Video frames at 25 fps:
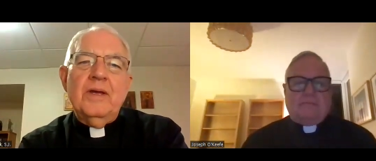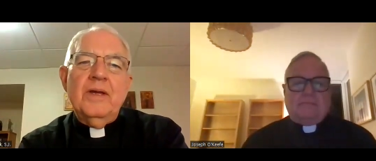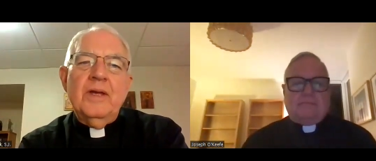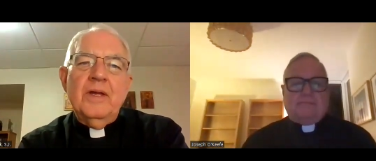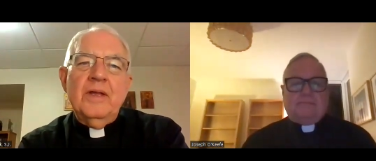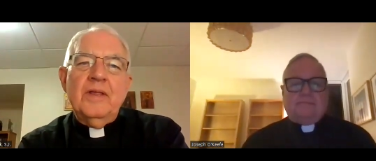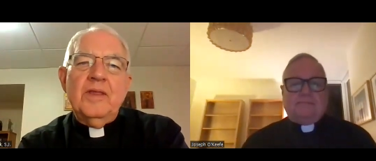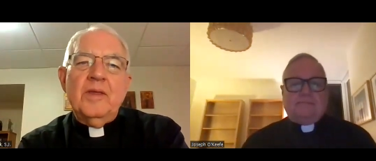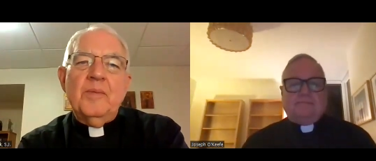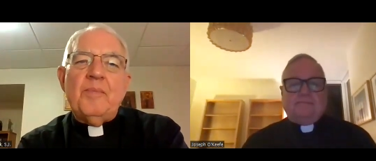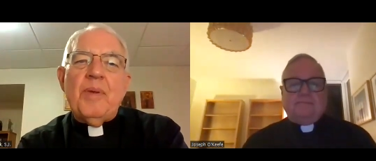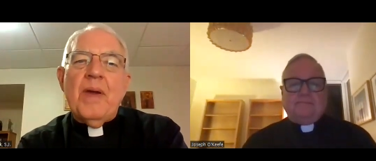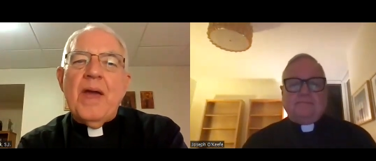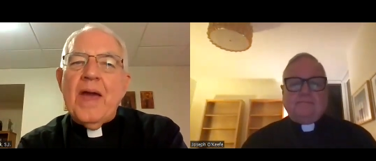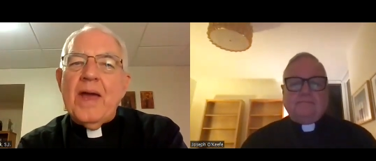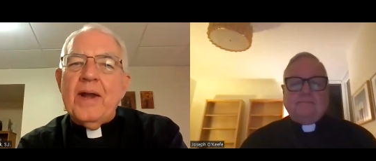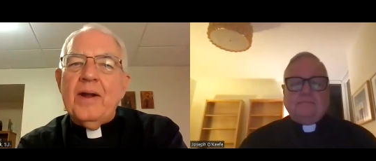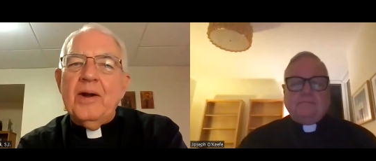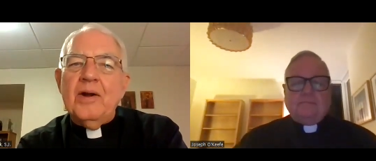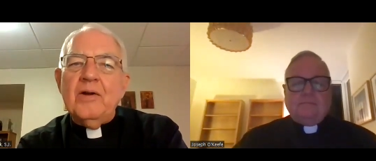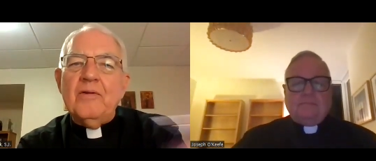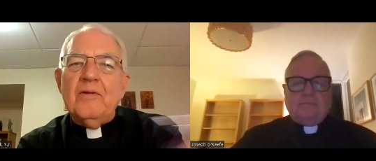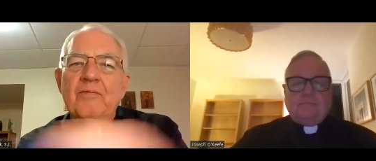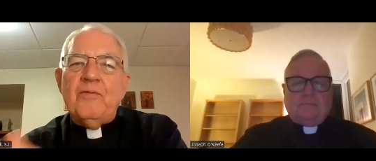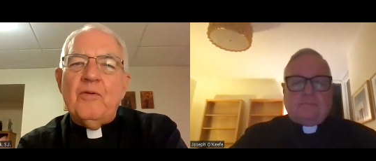Speaker 1: uh, the
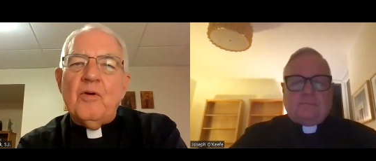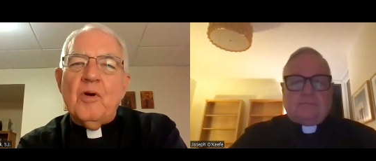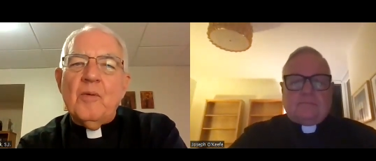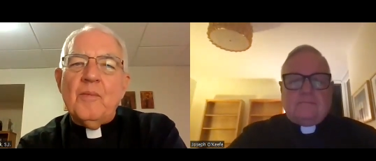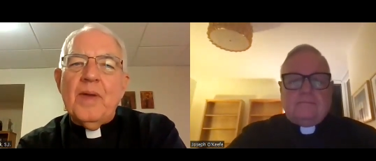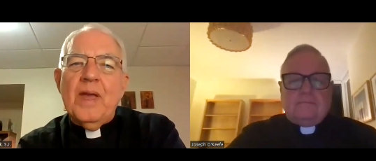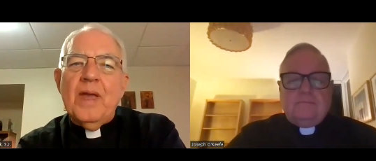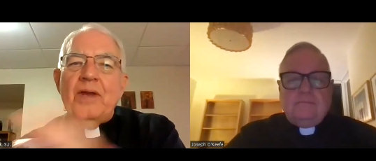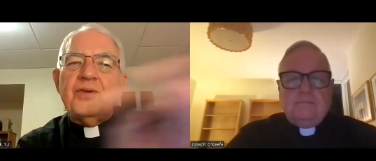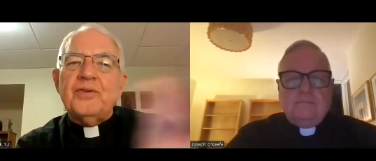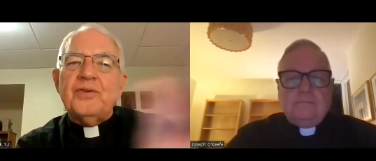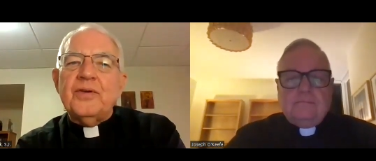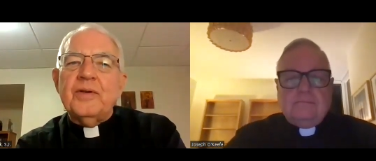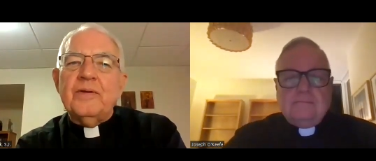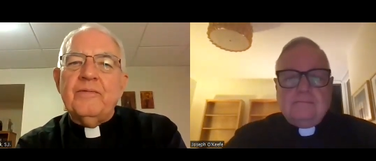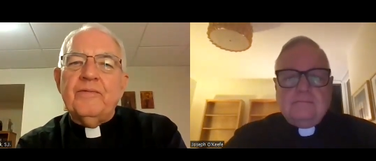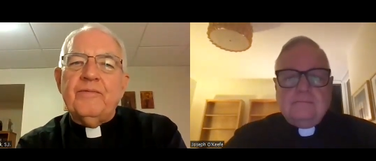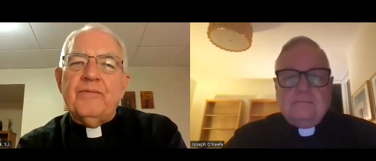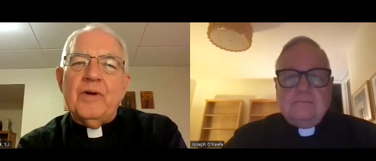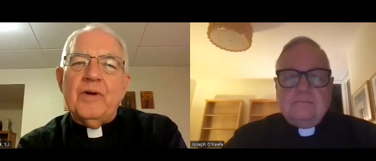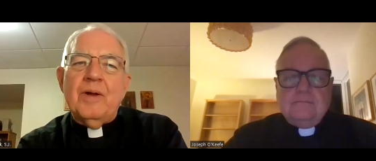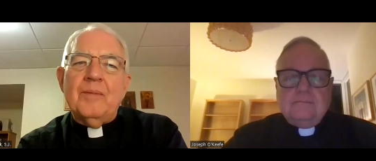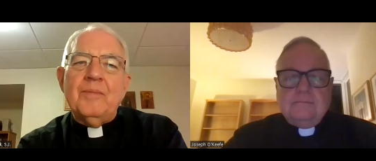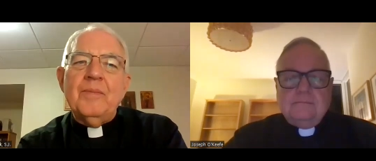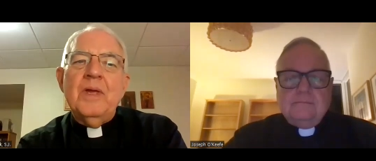pattern of formation
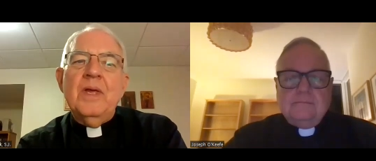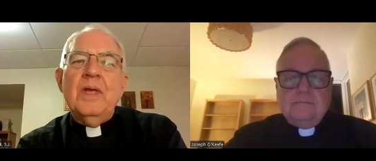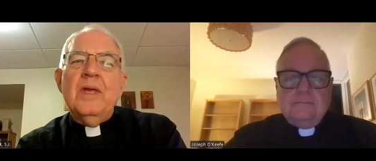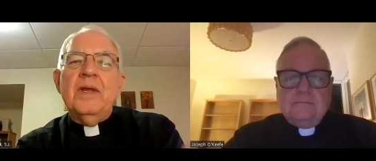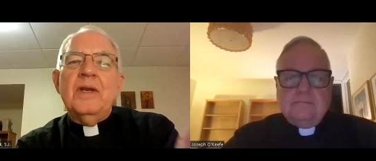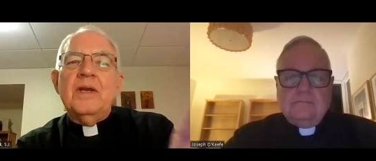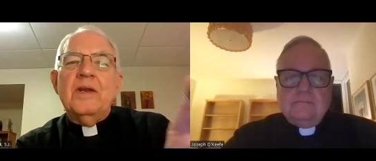from